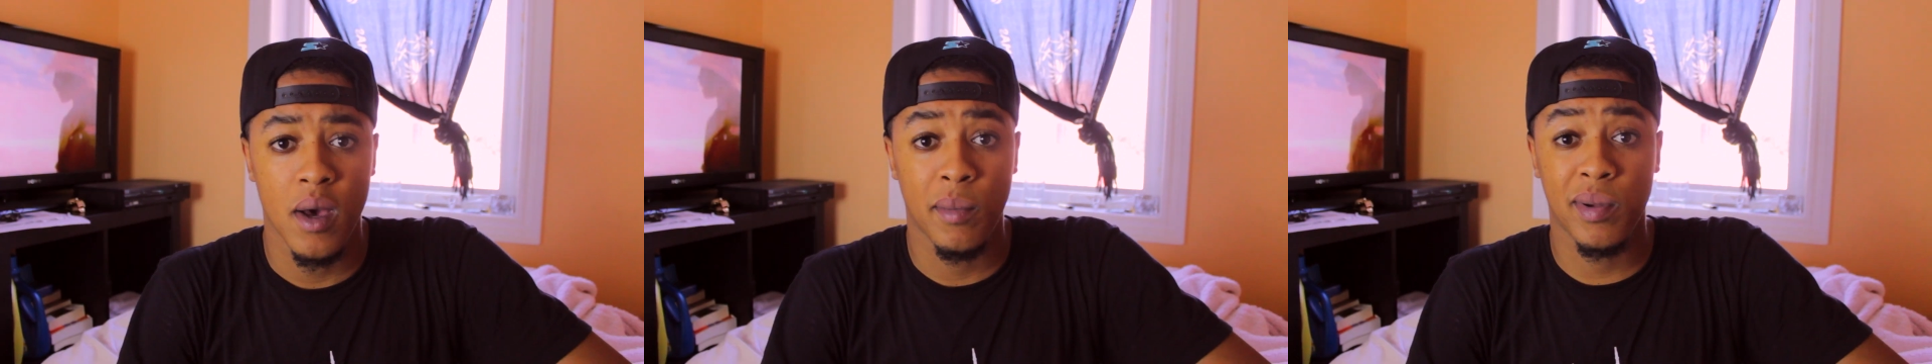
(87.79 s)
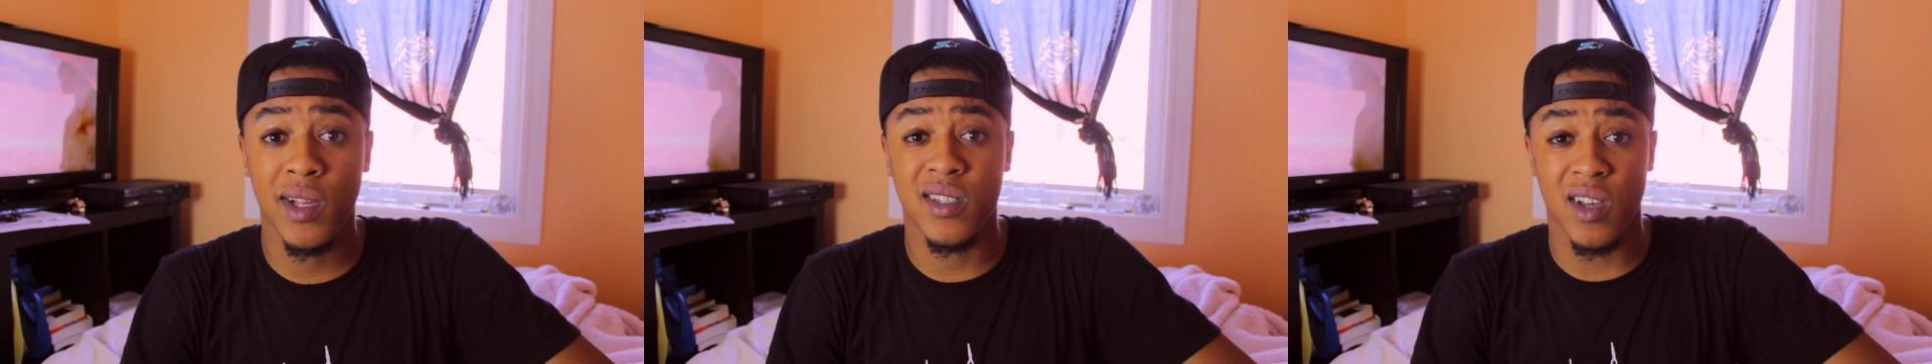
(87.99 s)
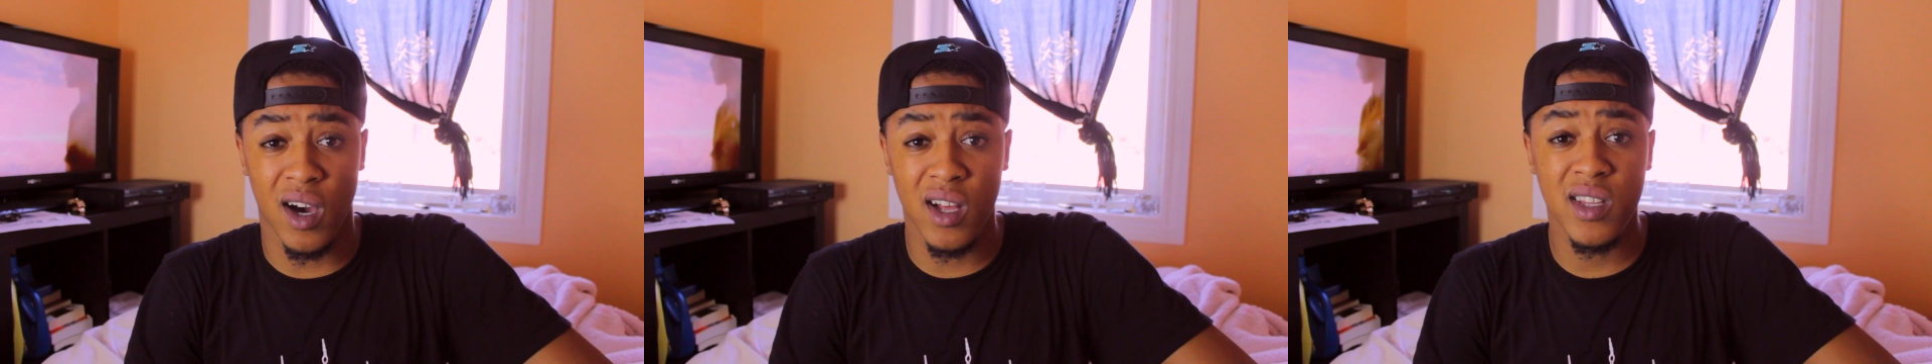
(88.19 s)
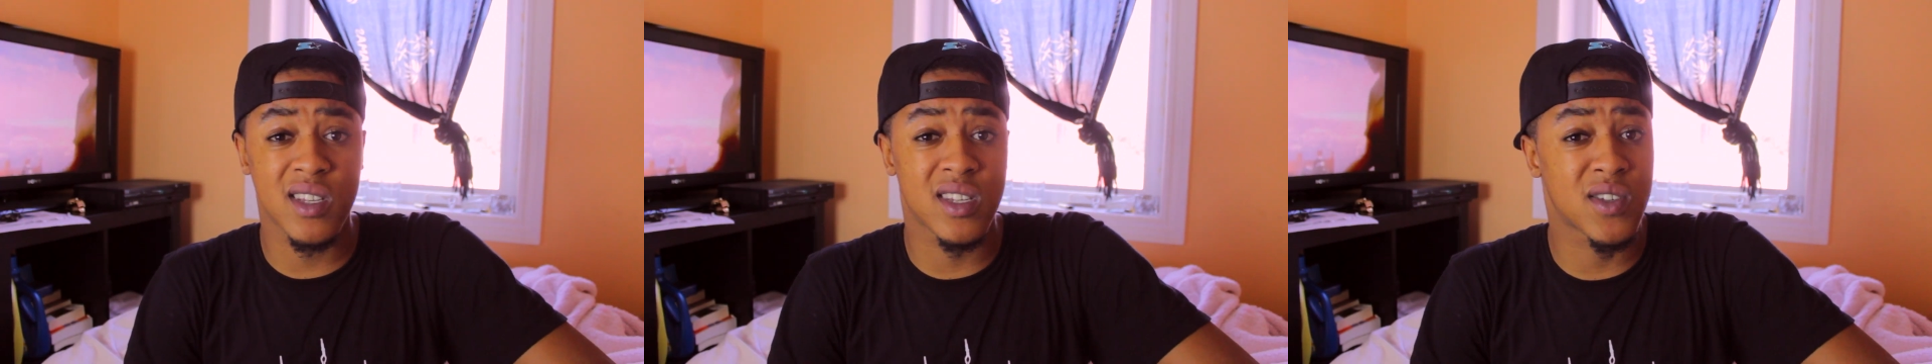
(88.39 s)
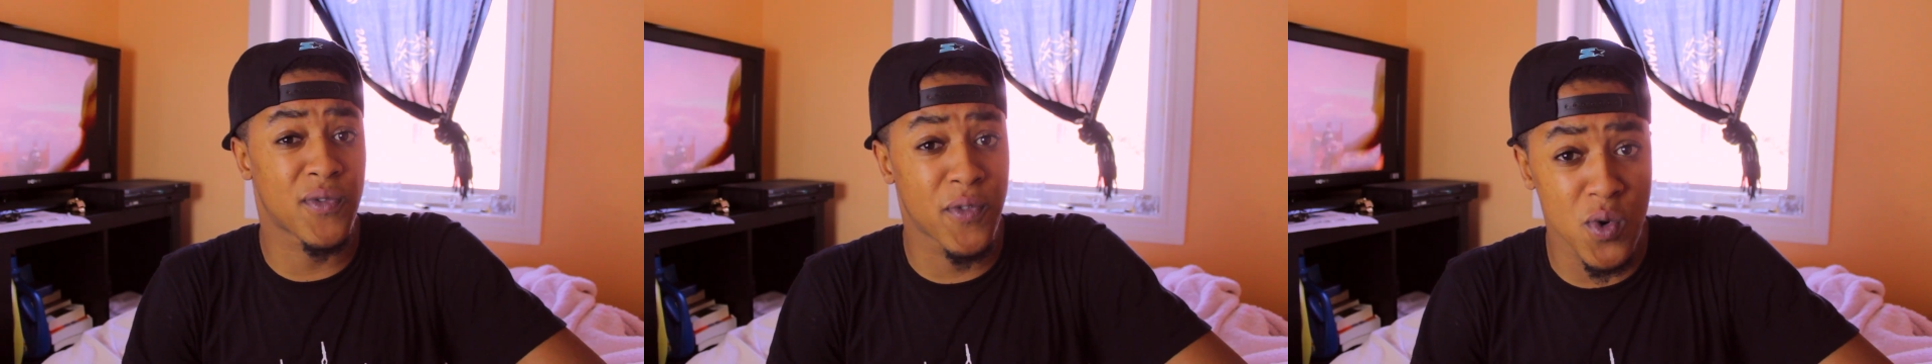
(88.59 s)
Plus all
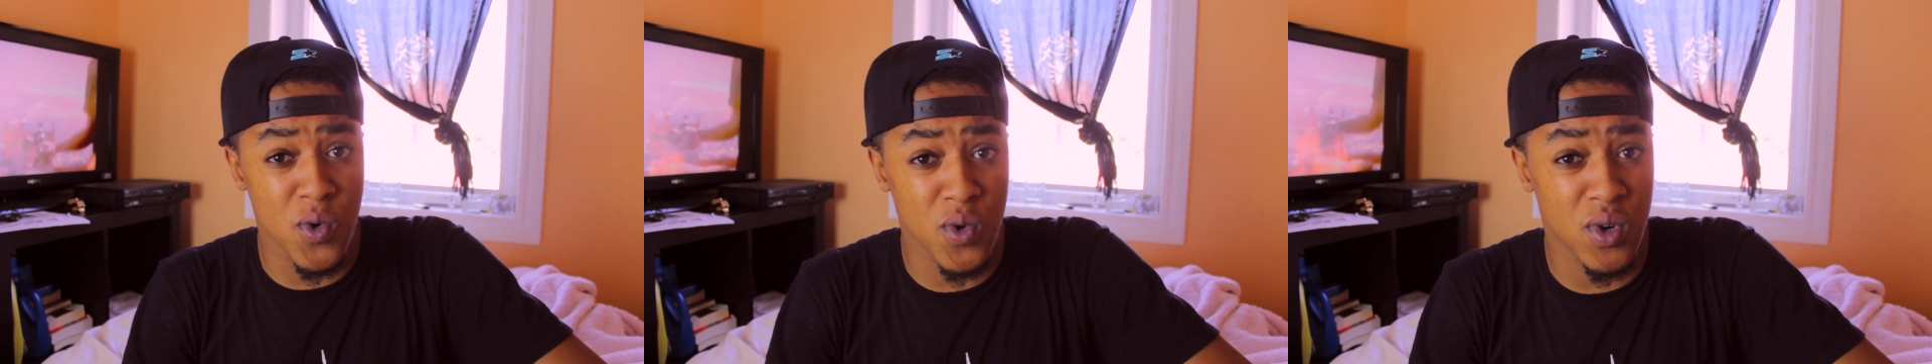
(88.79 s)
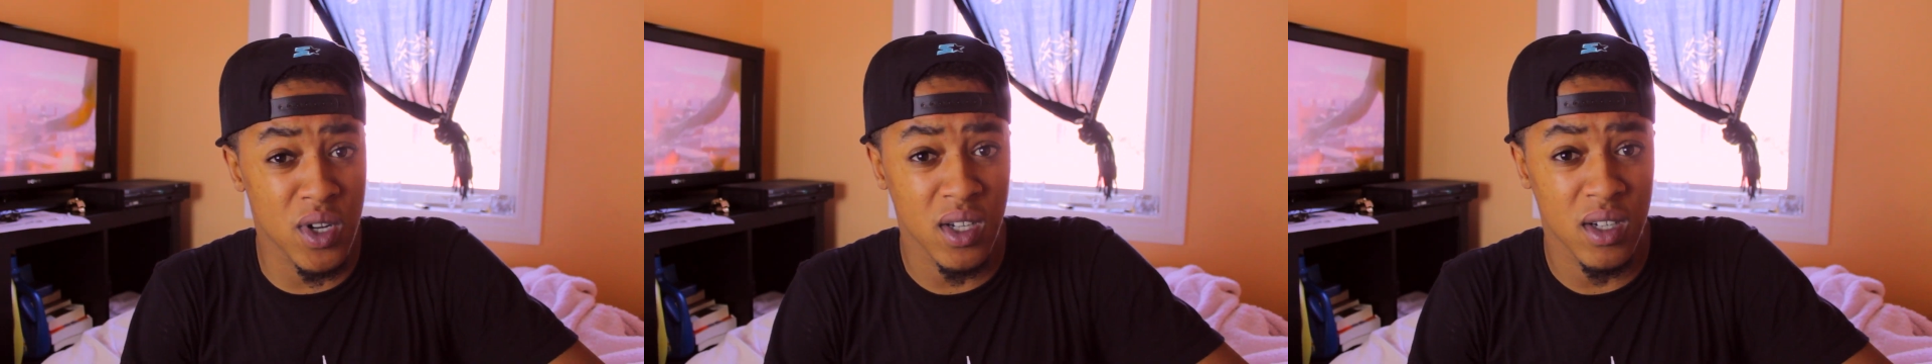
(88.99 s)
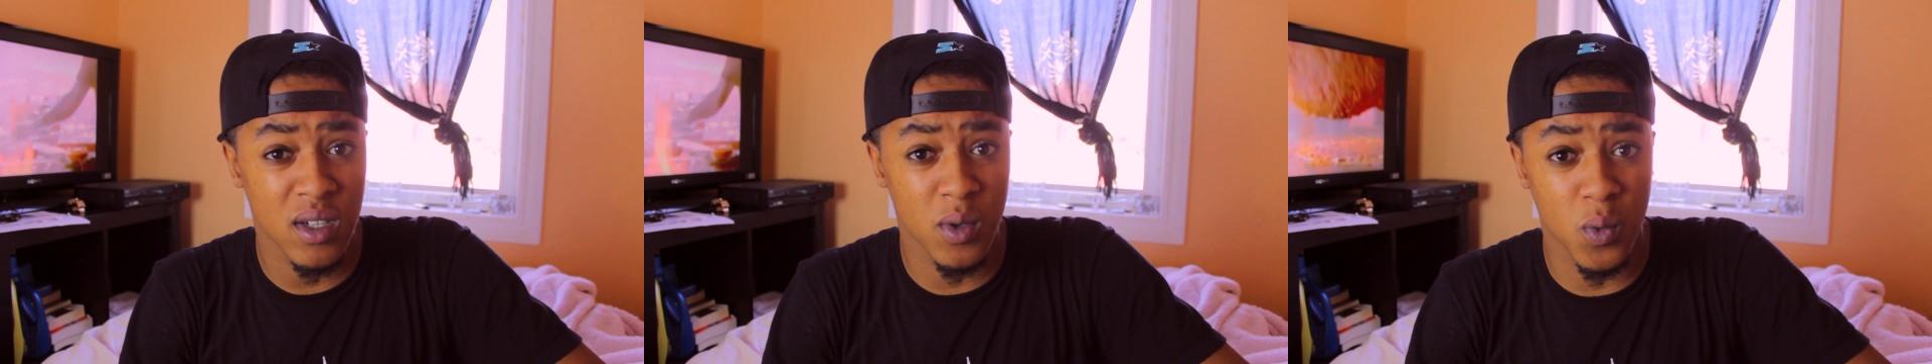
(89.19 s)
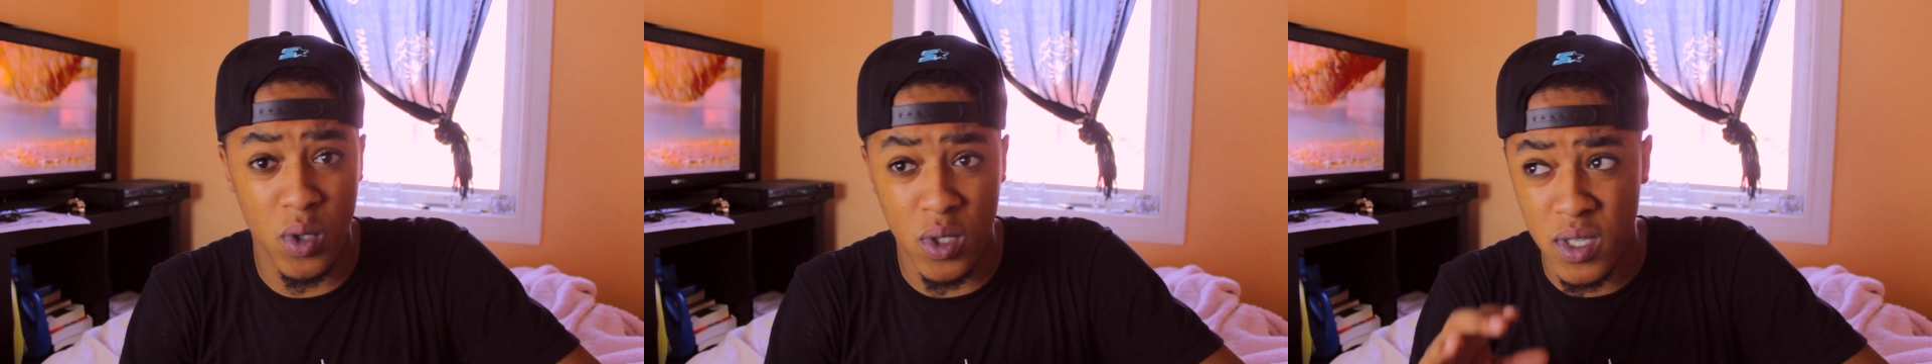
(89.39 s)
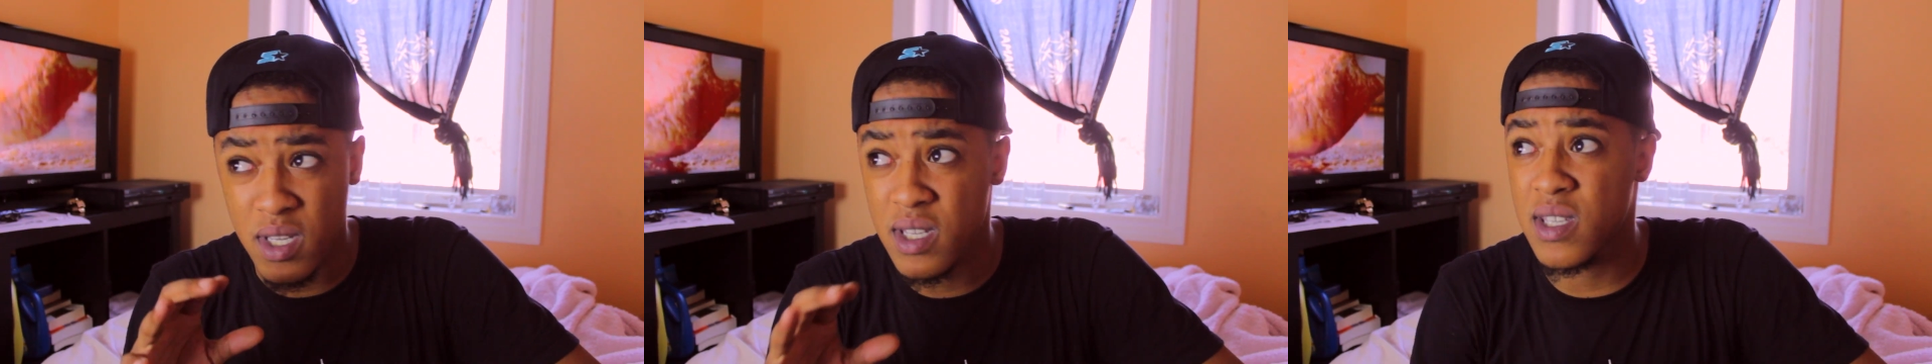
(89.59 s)
this food
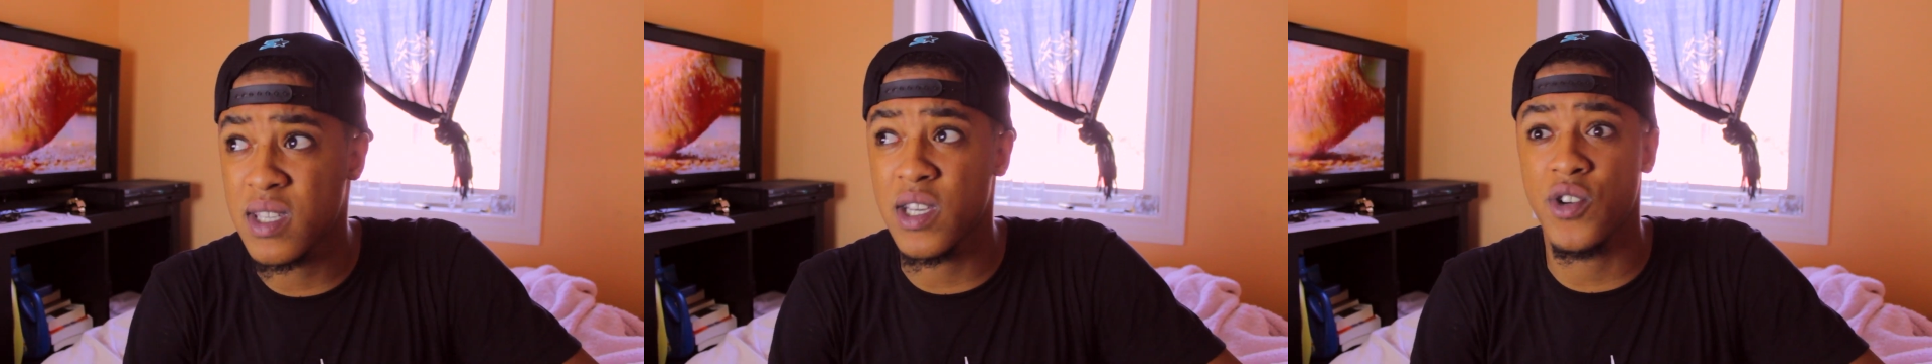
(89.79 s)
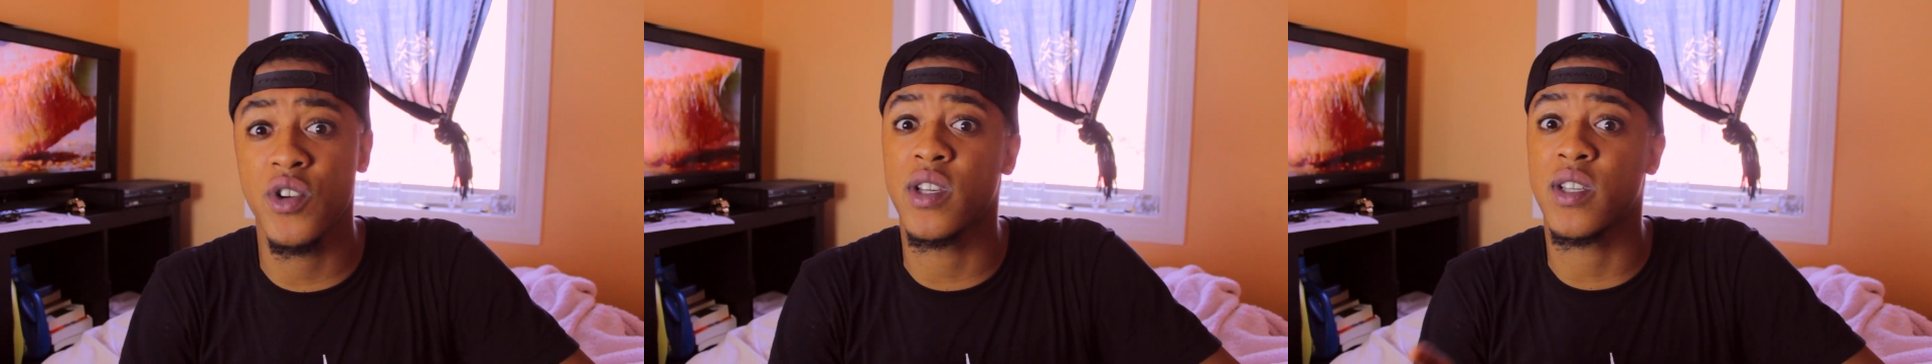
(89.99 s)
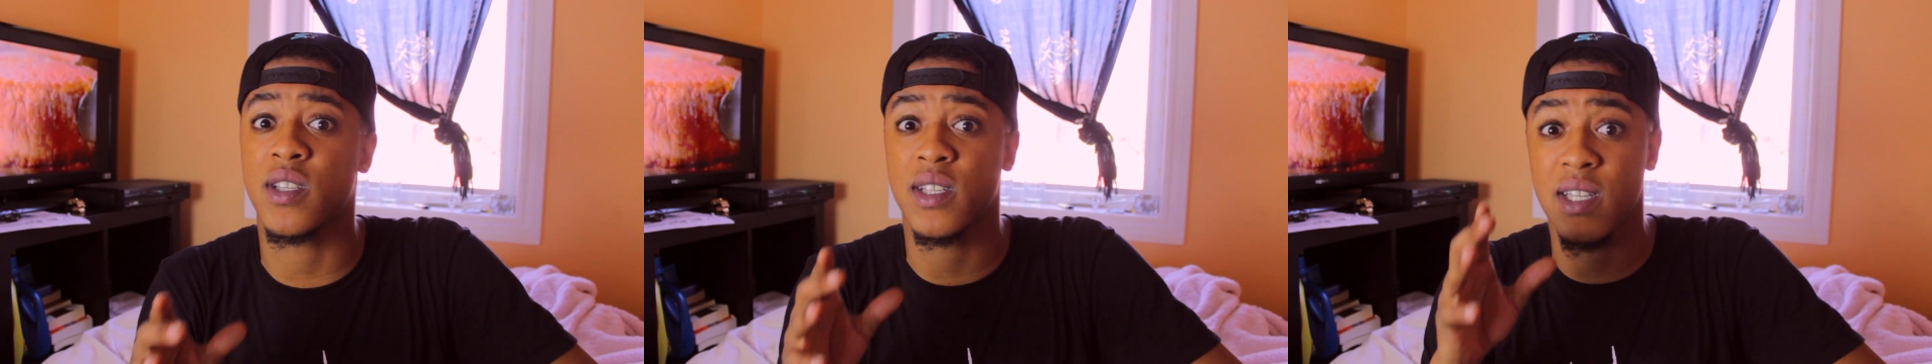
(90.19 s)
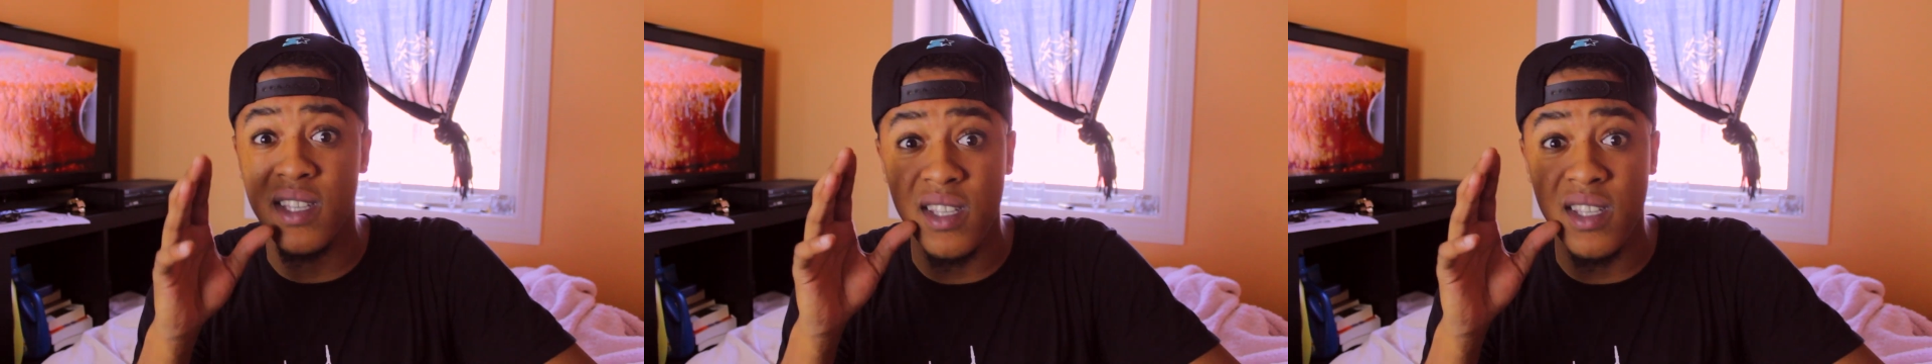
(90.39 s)
will seriously,